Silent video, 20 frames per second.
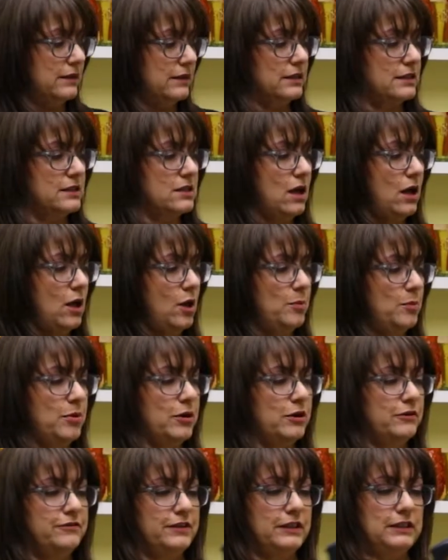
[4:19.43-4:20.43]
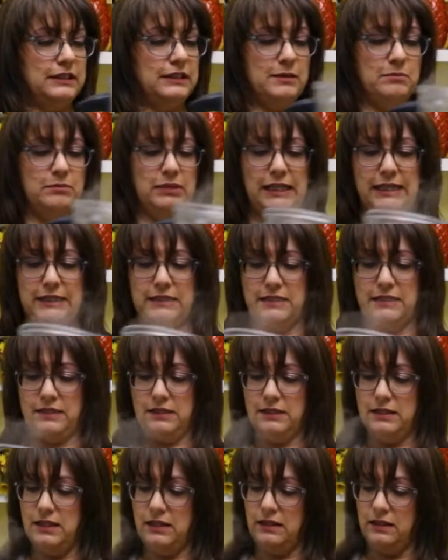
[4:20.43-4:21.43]
it's all perfectly
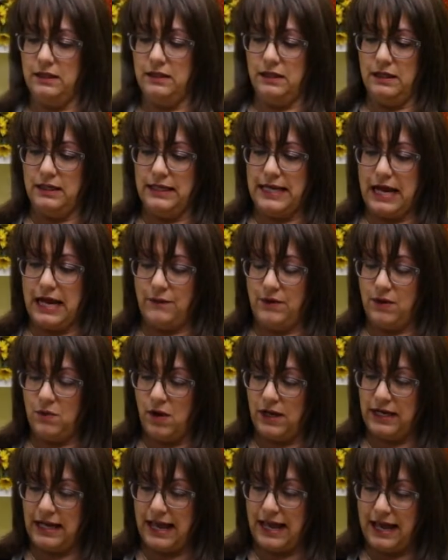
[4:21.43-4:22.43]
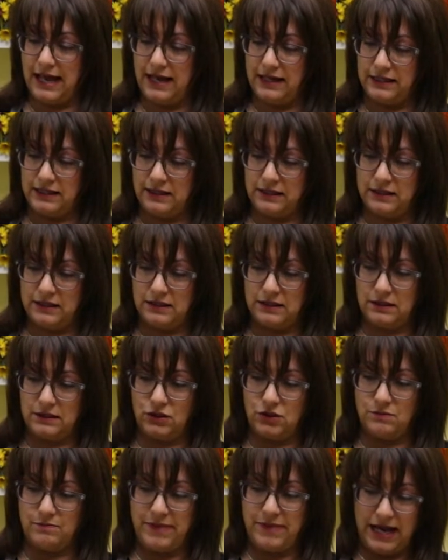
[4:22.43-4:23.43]
blended, now we want to add it
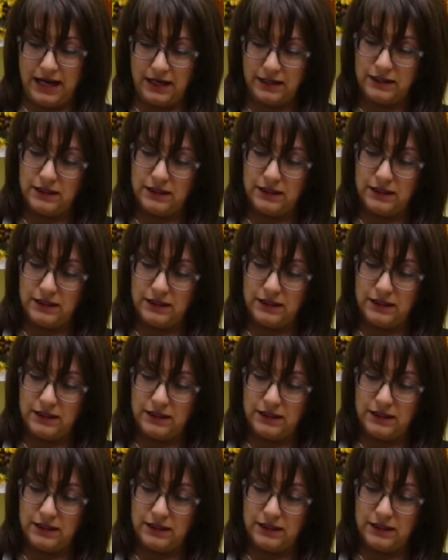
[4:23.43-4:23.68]
back